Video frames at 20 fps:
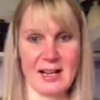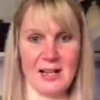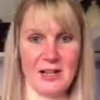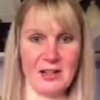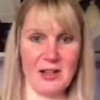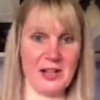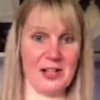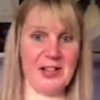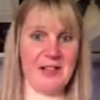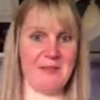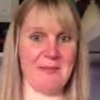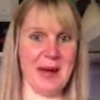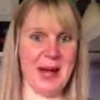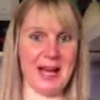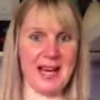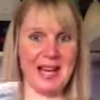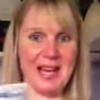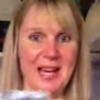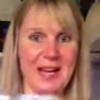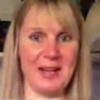I'll give
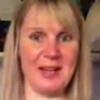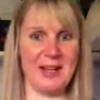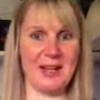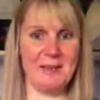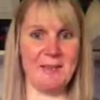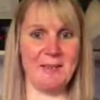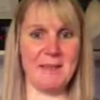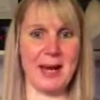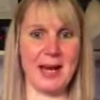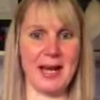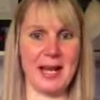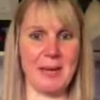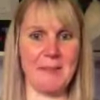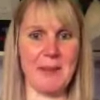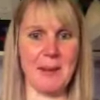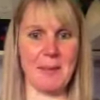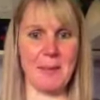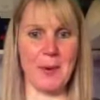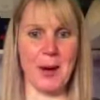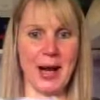my
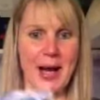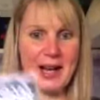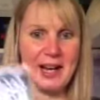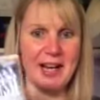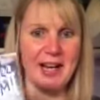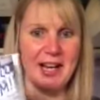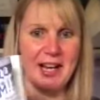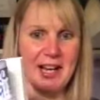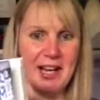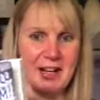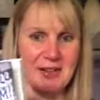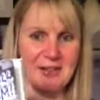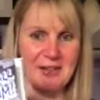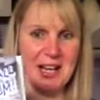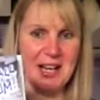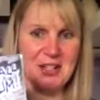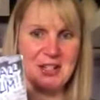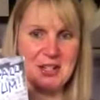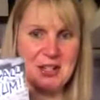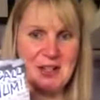memoir a
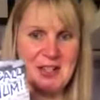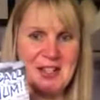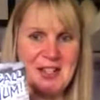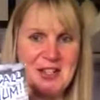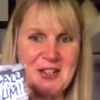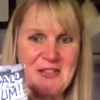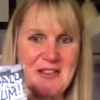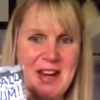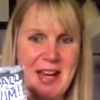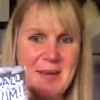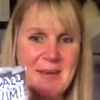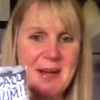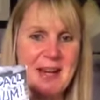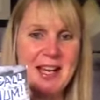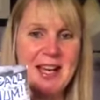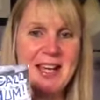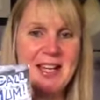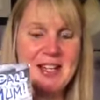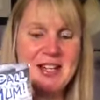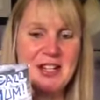flash on the screen,
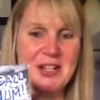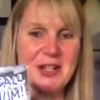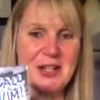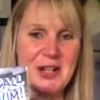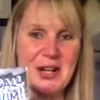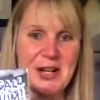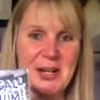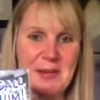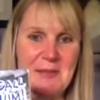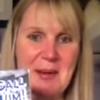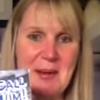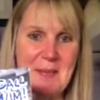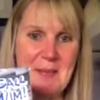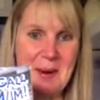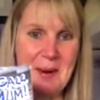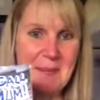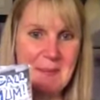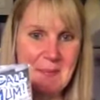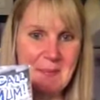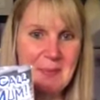Don't Call Me
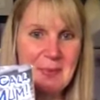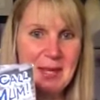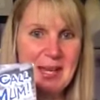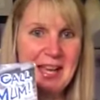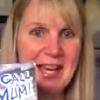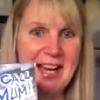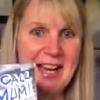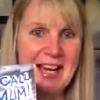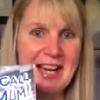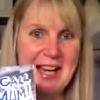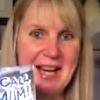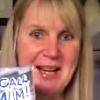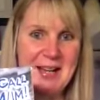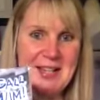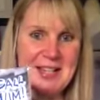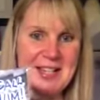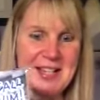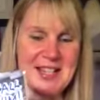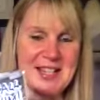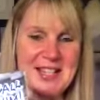Mum.
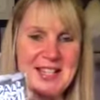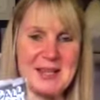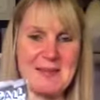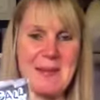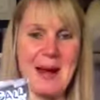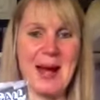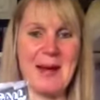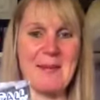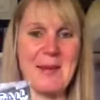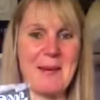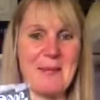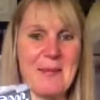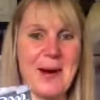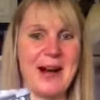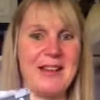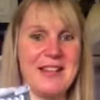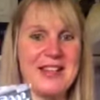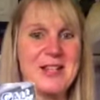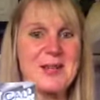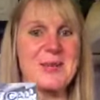So this is my
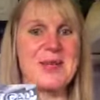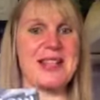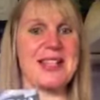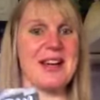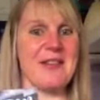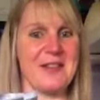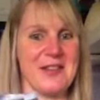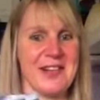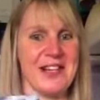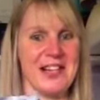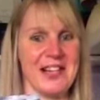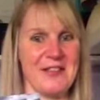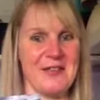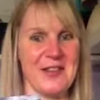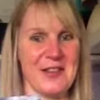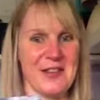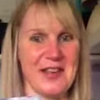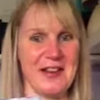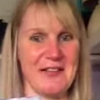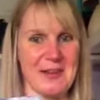memoir, and this was definitely
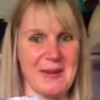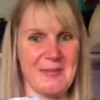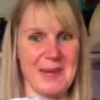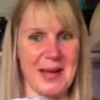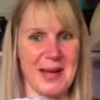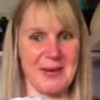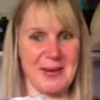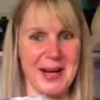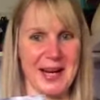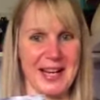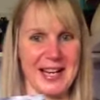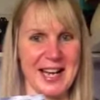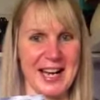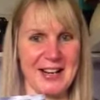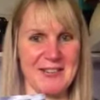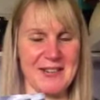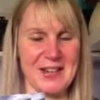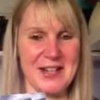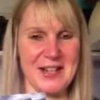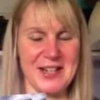for therapy why
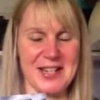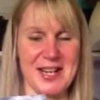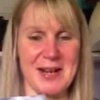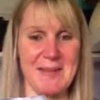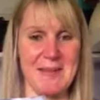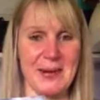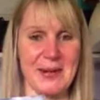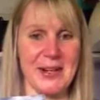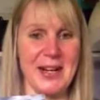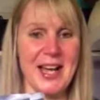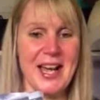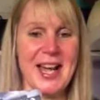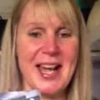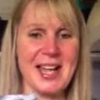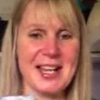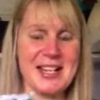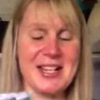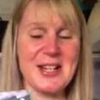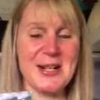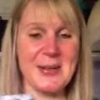I wrote it, but
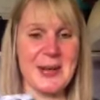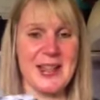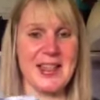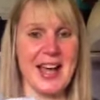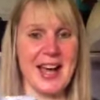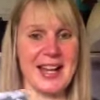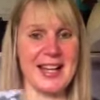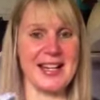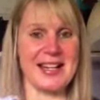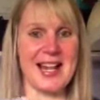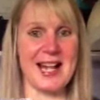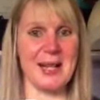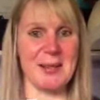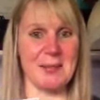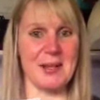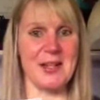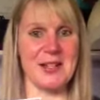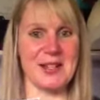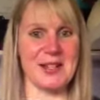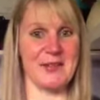in doing that it's helped
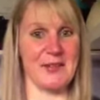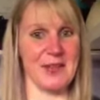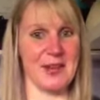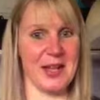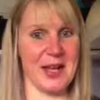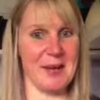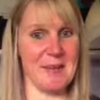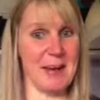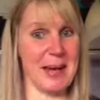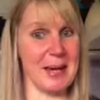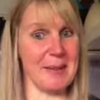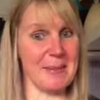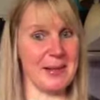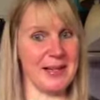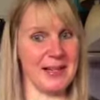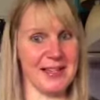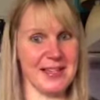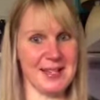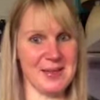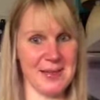lots of other
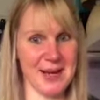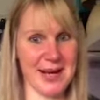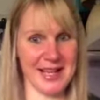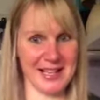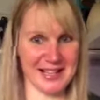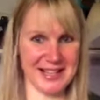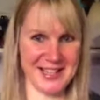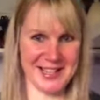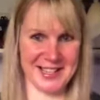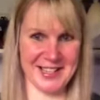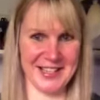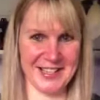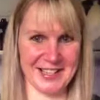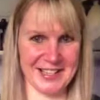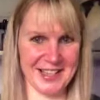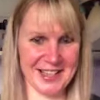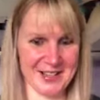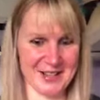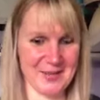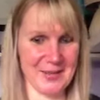people as well, so
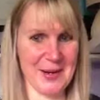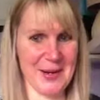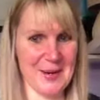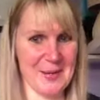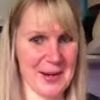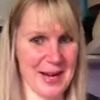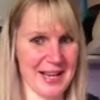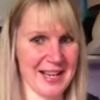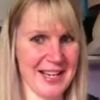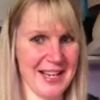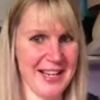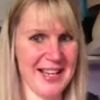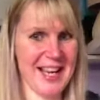win-win.